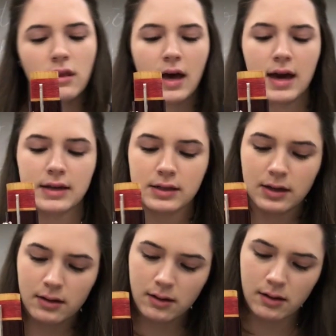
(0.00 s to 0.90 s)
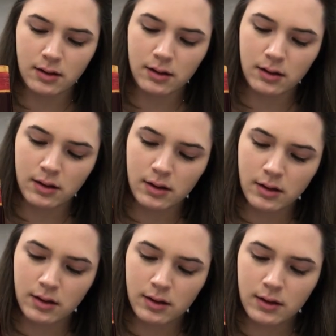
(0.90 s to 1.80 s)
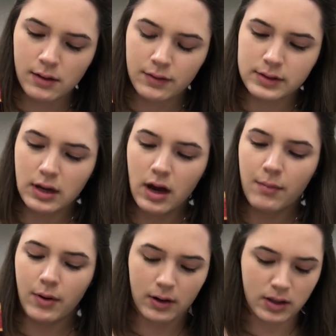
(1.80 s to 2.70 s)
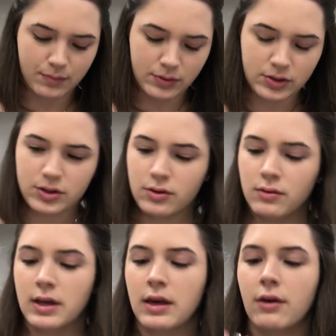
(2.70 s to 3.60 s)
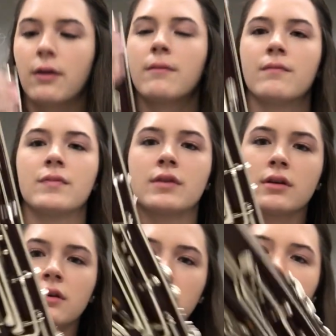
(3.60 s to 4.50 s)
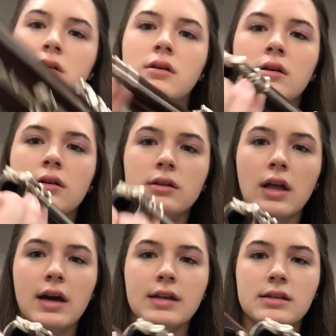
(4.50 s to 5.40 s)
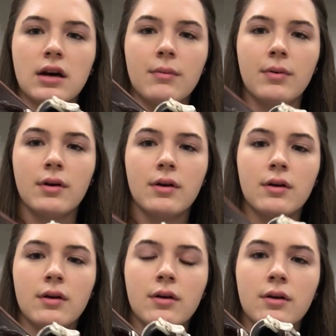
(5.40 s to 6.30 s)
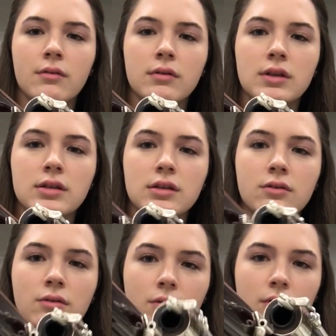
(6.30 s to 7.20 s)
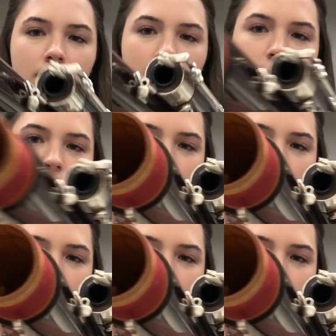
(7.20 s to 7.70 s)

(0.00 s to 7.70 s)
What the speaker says: that the top part of the bassoon here lines up with this little hole here.